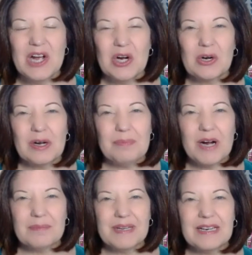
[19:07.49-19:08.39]
Her
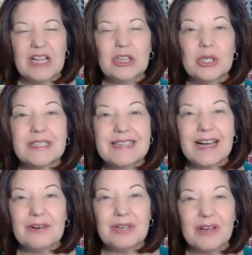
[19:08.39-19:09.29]
apartment looks
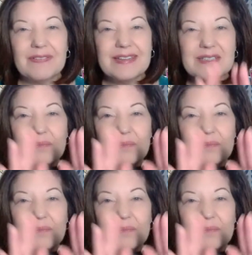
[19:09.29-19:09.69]
out on this